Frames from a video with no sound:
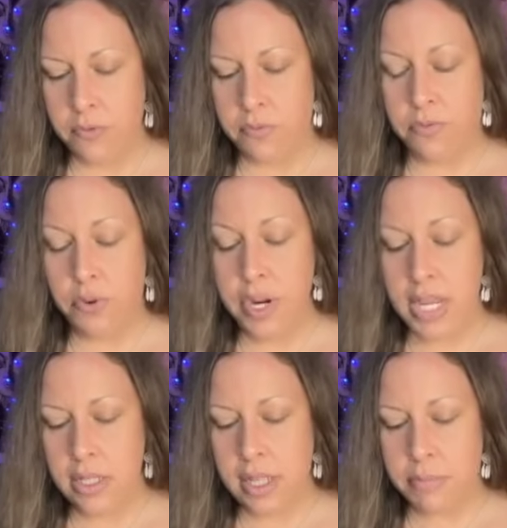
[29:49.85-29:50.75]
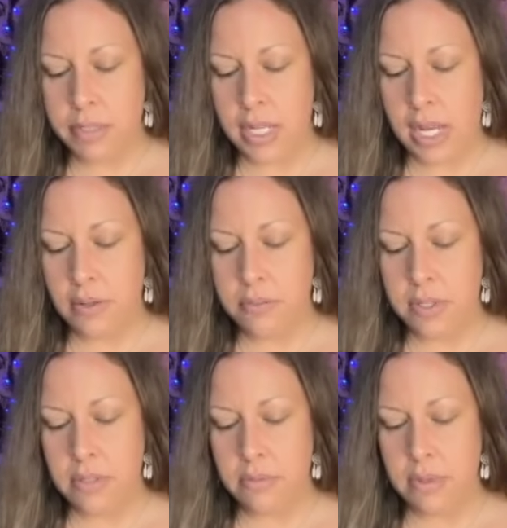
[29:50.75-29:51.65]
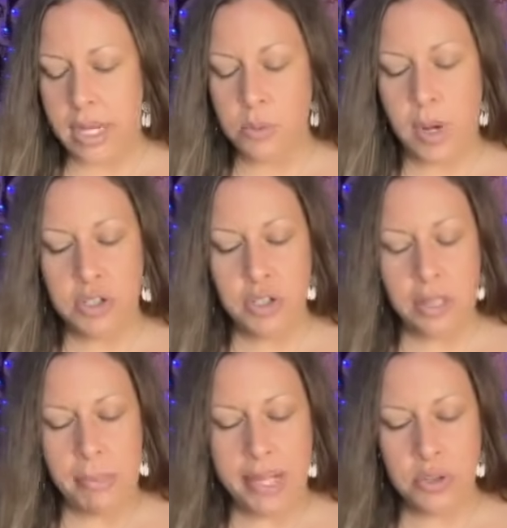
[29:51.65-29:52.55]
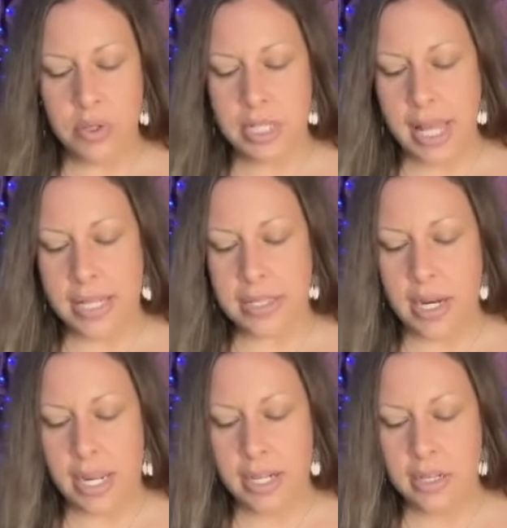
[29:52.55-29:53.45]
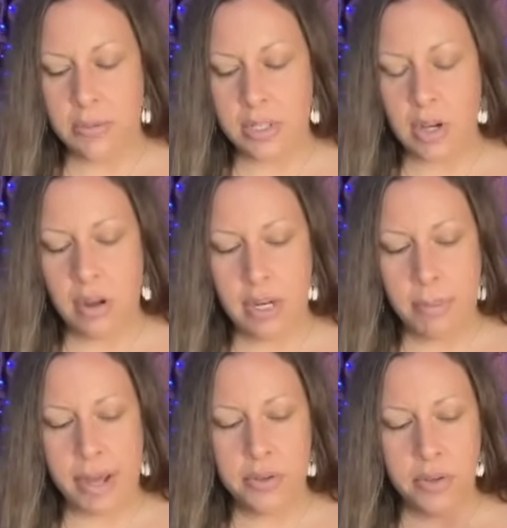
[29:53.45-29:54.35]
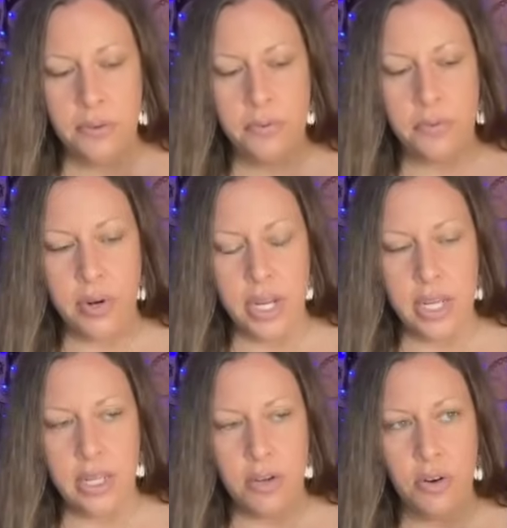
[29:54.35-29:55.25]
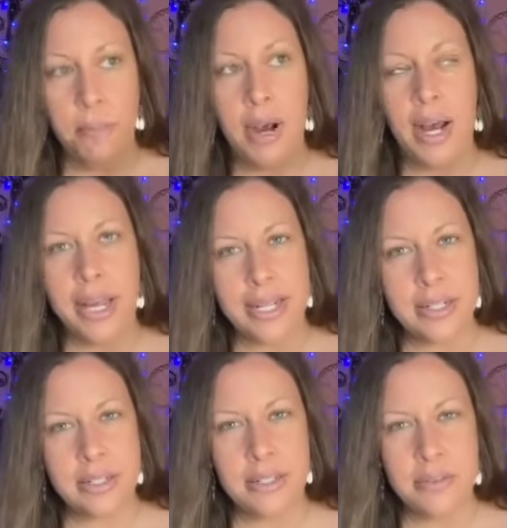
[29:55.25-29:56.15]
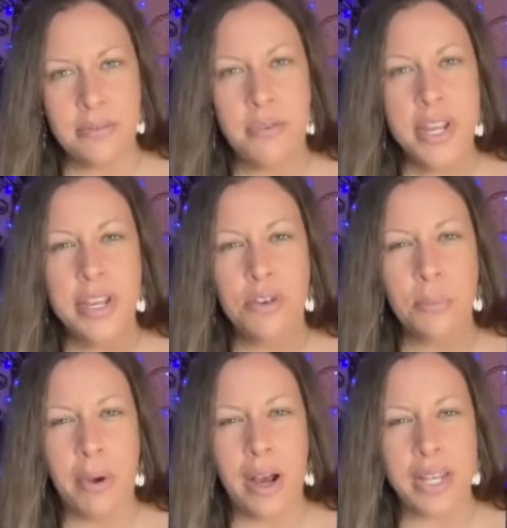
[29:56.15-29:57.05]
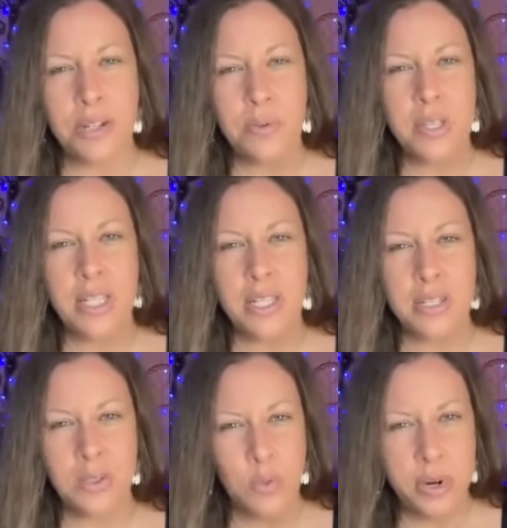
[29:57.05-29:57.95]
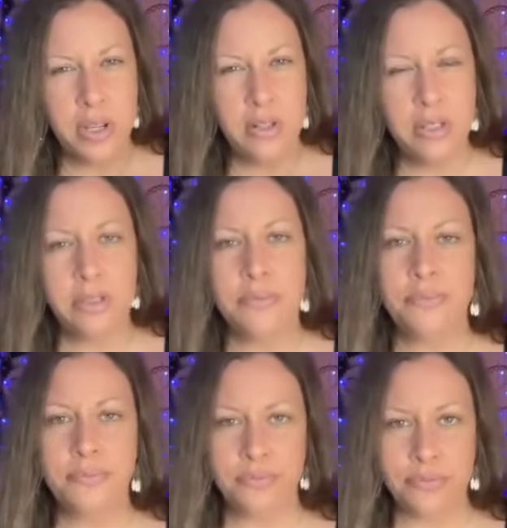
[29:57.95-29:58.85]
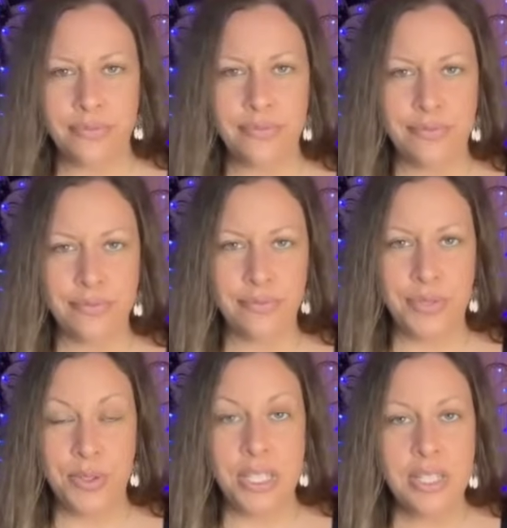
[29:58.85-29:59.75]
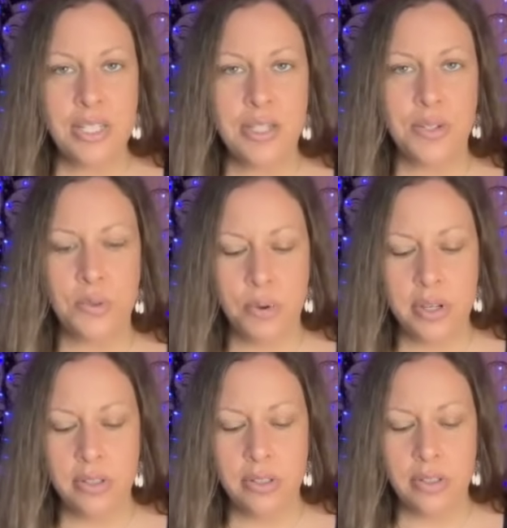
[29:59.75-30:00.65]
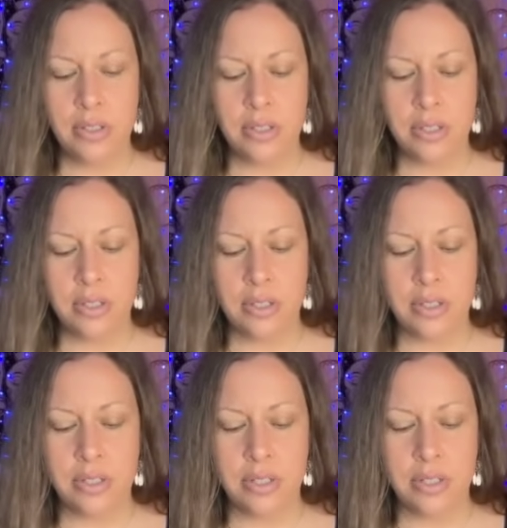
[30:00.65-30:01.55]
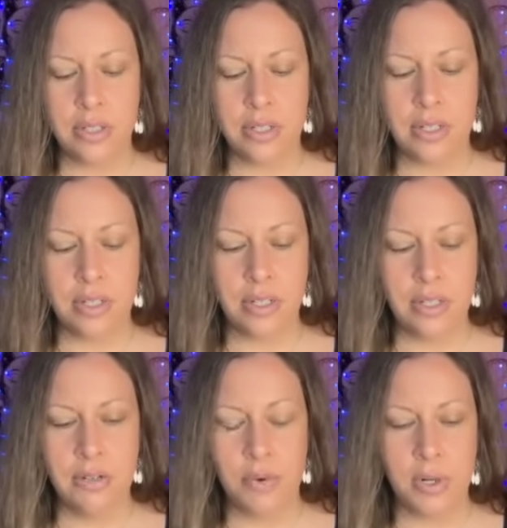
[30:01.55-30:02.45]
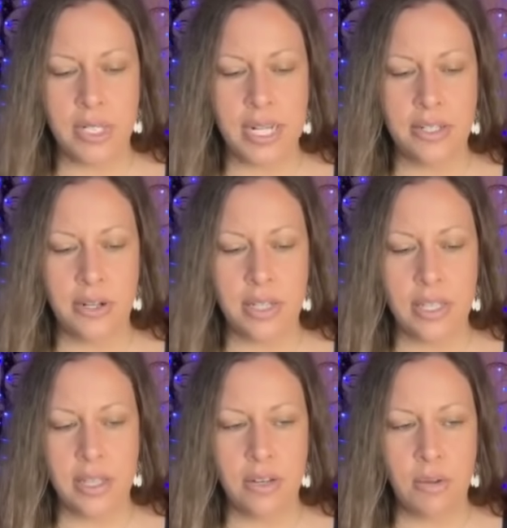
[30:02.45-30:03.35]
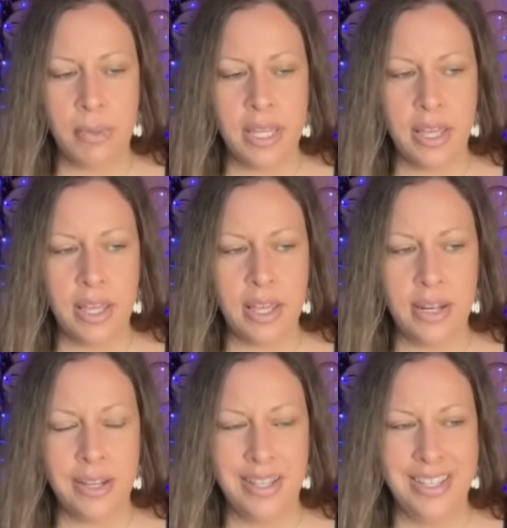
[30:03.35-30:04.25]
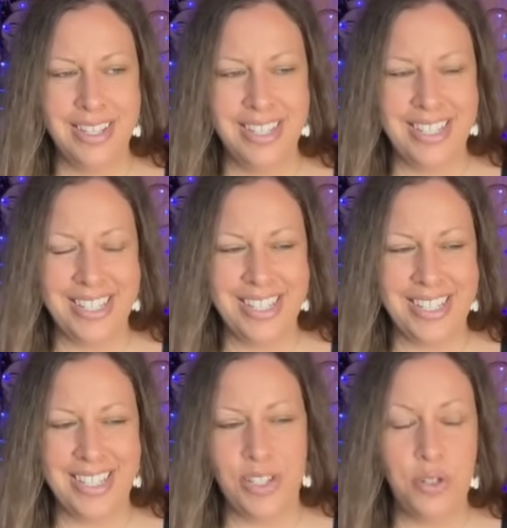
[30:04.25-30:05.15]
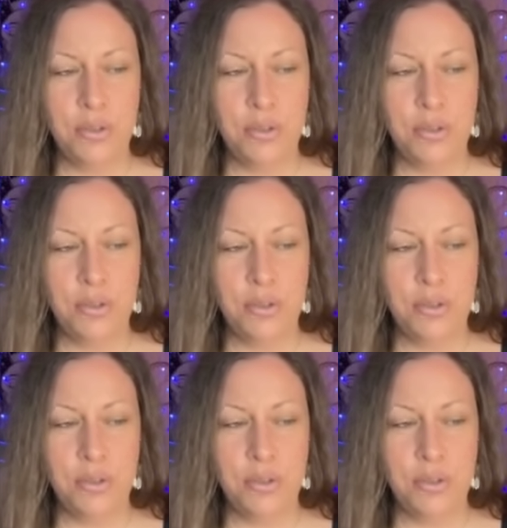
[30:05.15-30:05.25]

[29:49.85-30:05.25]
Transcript: freeing themselves. I was watching The Matrix last night, and he was talking about, you know, freeing your mind. Freeing your mind. You think this is real? You think this is real? Then, of course, I started thinking, oh my God, could you